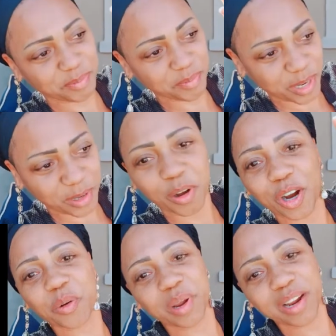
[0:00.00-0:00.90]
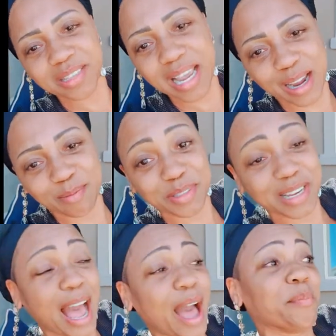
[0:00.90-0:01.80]
you know, a career type
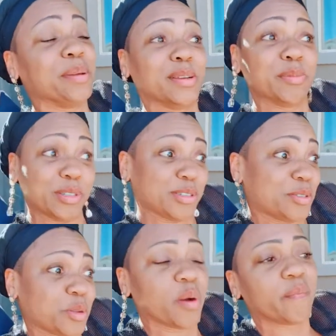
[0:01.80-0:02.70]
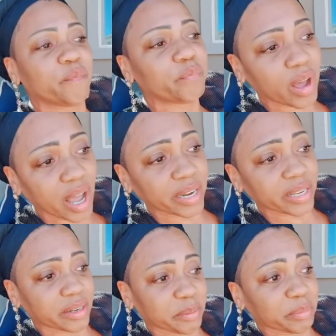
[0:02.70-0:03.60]
job, and it was just so funny
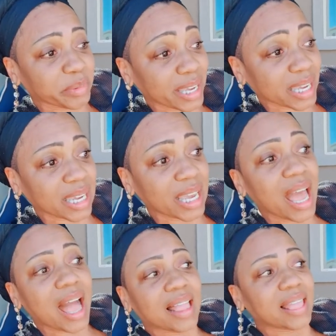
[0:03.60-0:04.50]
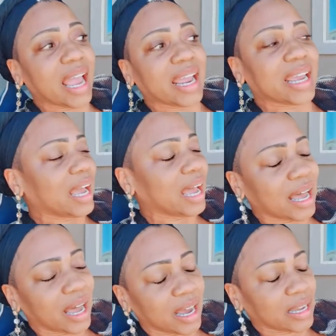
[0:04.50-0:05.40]
to me, like
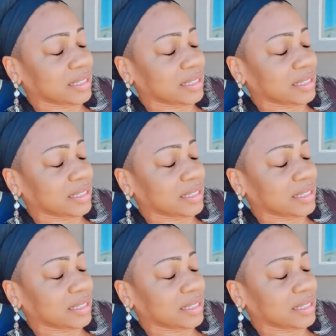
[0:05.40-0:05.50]
on.